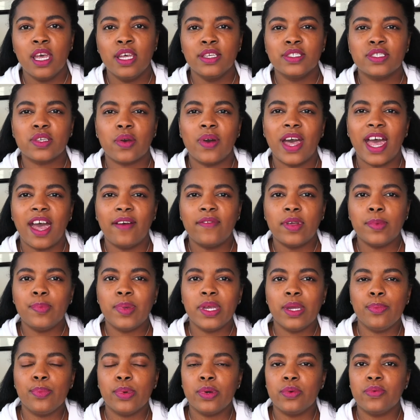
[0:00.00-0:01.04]
So having
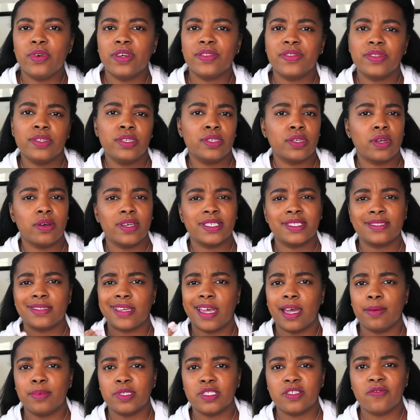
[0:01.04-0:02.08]
people with,
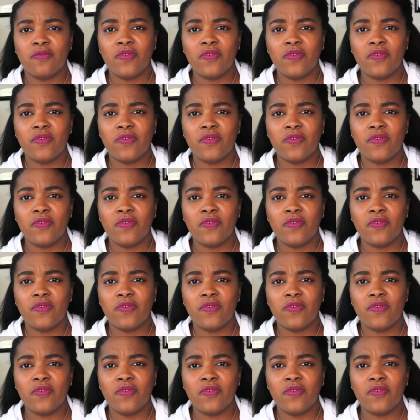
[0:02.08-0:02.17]
established